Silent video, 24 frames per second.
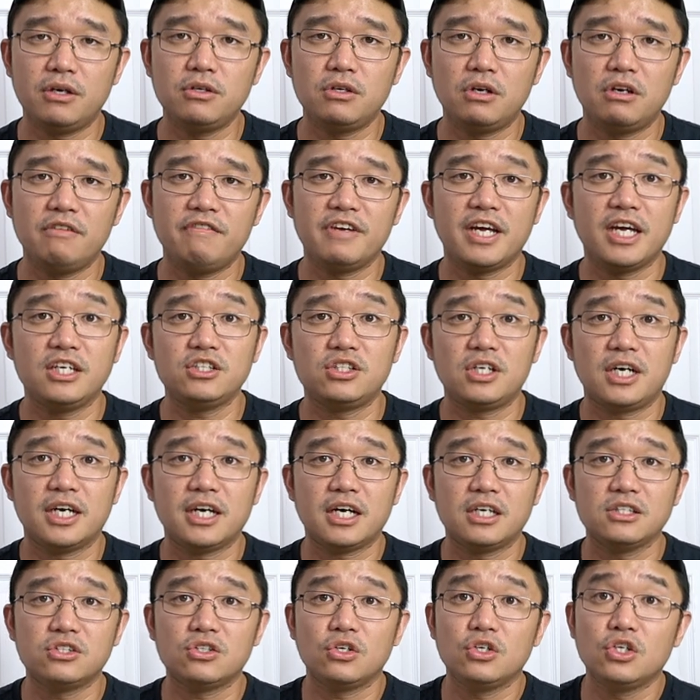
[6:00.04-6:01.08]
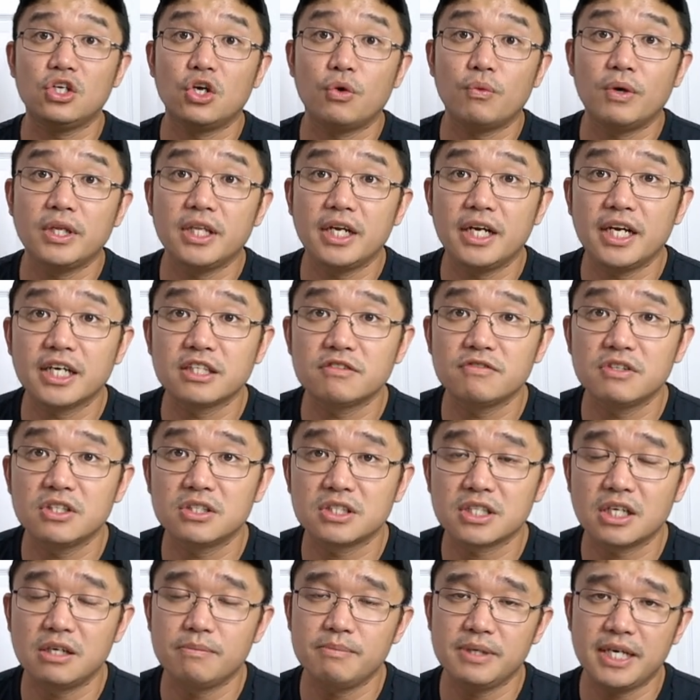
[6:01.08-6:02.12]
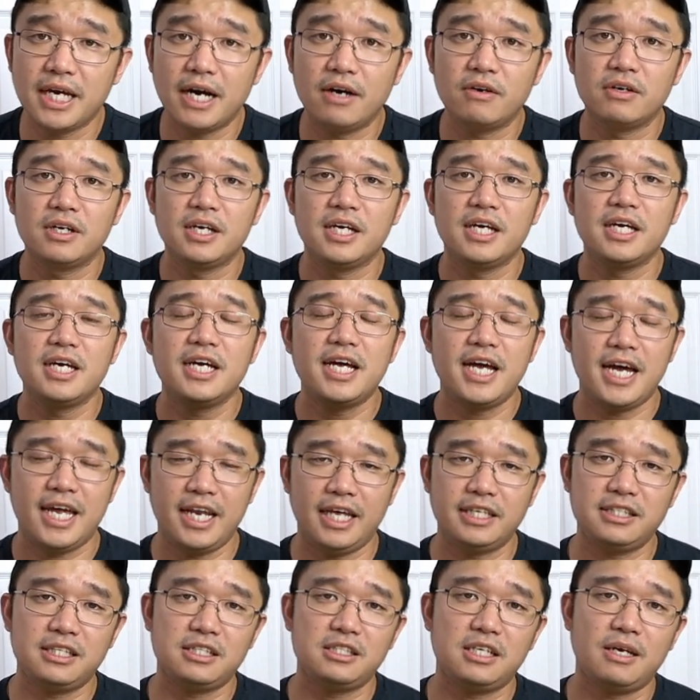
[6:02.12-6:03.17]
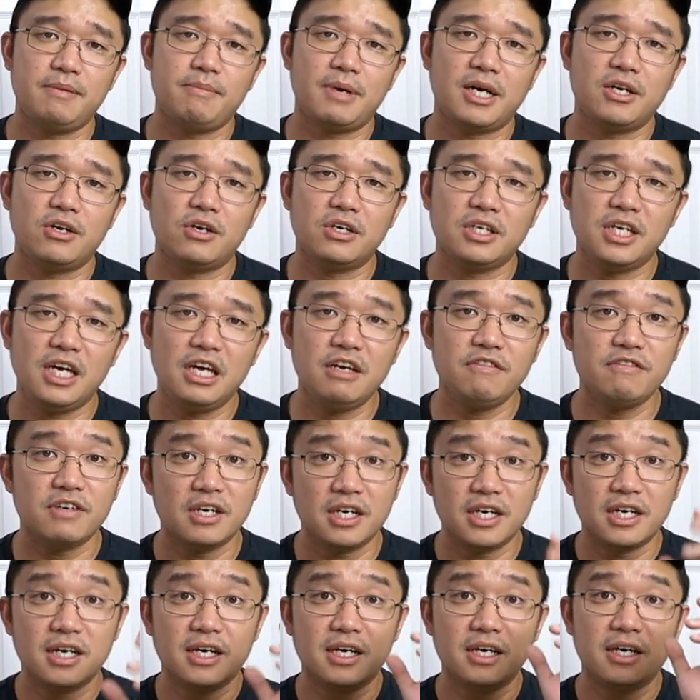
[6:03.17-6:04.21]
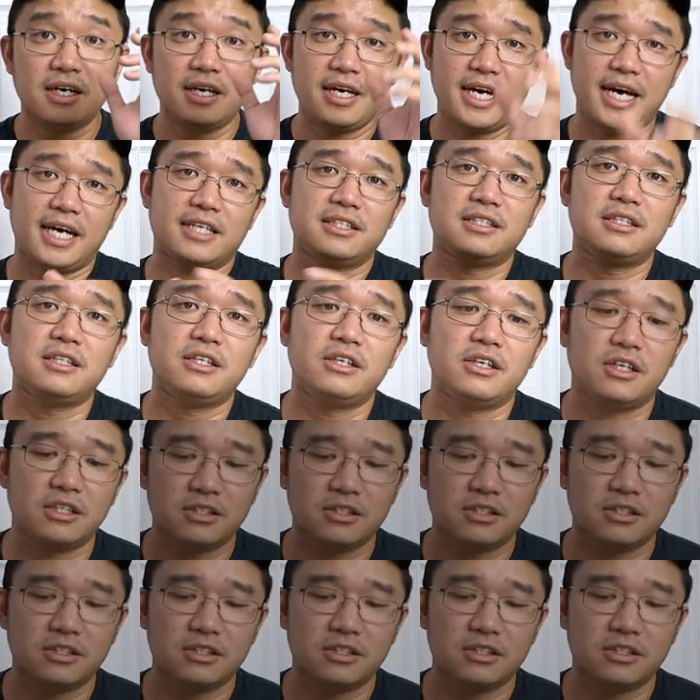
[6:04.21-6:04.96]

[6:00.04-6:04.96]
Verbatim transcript: bell notification icon so you know when the next video is going to be out. And as I say in my nerd cave, hack till it